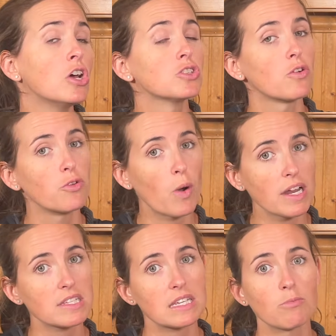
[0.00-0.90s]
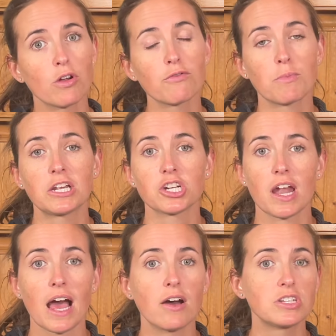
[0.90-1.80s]
So if you want to see more information on
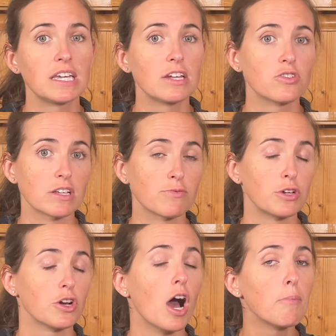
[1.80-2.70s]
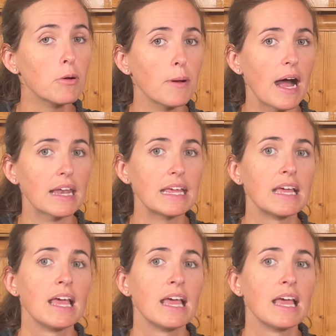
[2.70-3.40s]
how to get dressed for your upper body